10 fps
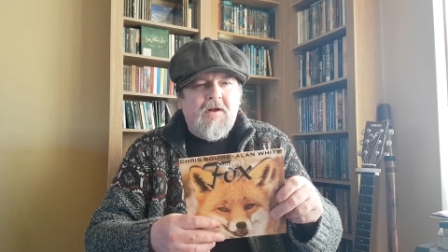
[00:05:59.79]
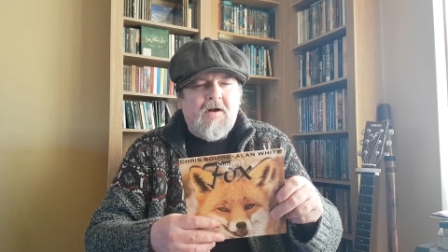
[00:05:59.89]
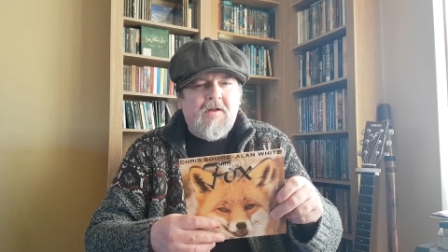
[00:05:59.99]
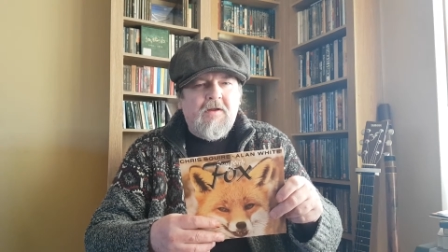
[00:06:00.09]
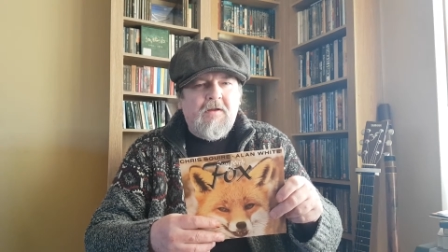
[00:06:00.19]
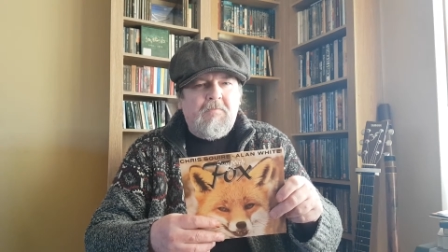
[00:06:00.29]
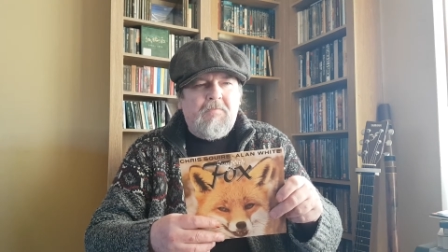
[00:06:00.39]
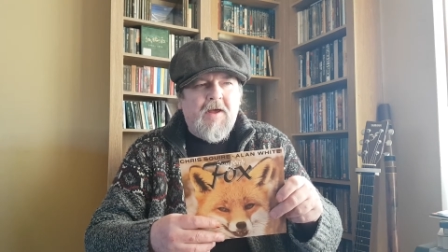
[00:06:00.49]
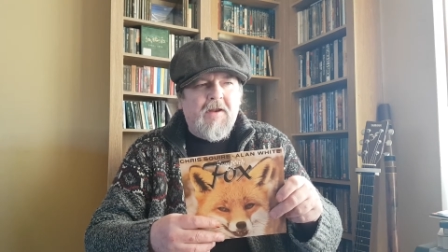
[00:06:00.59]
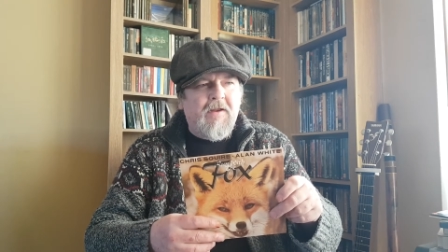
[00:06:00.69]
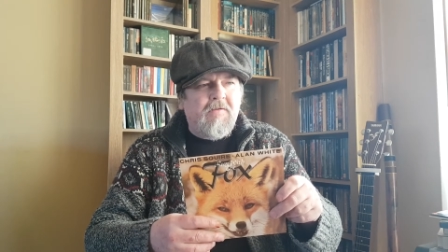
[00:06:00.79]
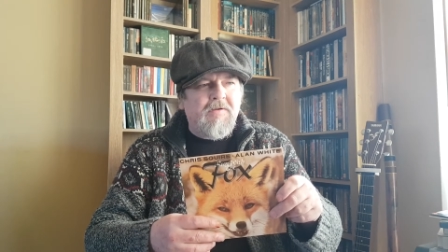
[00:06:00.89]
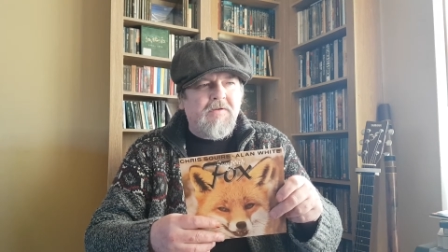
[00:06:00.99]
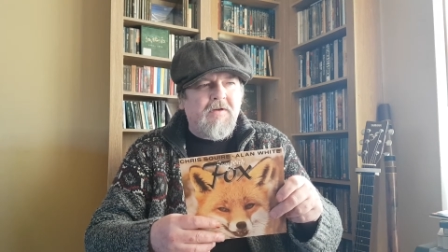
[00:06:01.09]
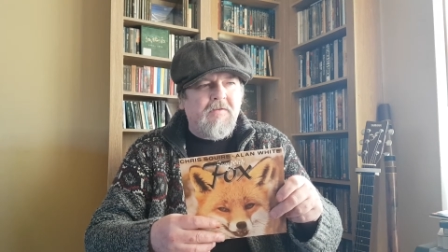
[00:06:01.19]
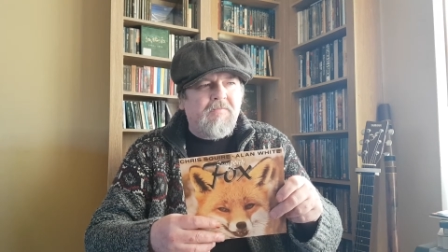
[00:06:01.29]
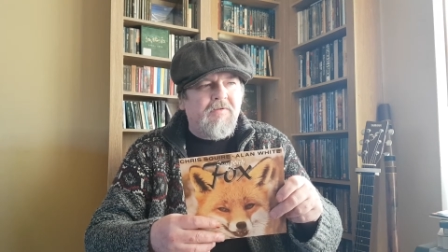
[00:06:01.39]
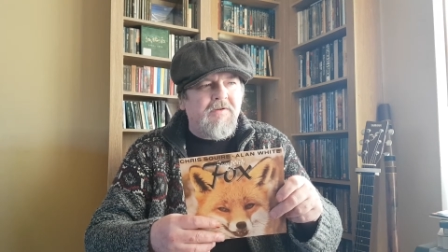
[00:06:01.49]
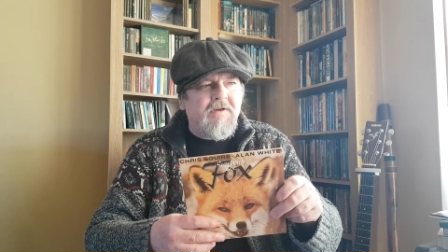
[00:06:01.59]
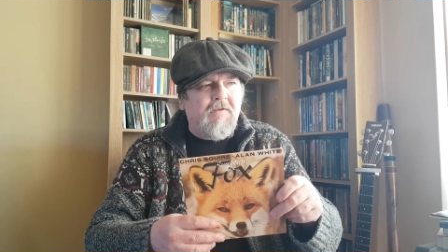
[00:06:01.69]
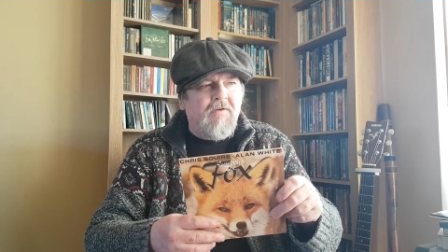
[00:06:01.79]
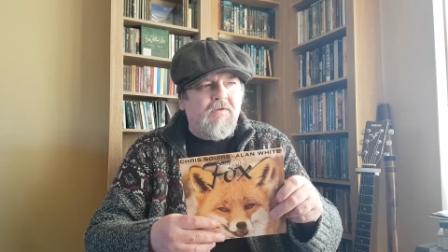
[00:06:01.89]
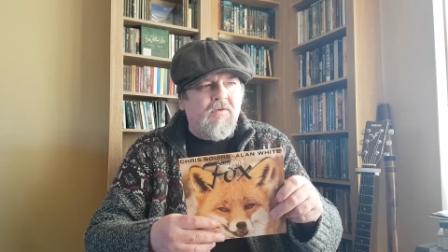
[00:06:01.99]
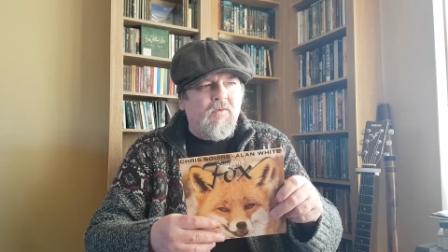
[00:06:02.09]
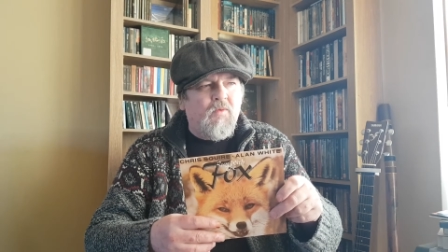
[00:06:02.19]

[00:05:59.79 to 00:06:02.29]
on a band they was going to put together called